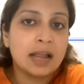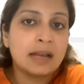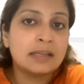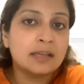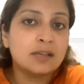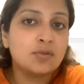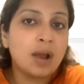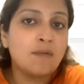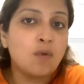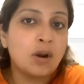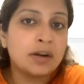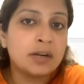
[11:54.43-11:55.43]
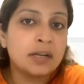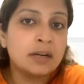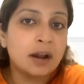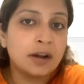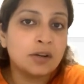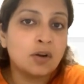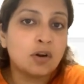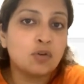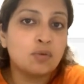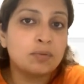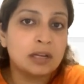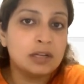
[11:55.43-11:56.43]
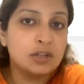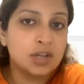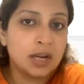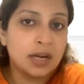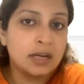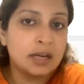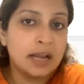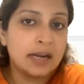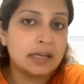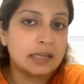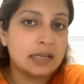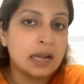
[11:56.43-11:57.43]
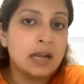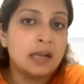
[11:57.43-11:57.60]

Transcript: And since you have already run your loop till j index,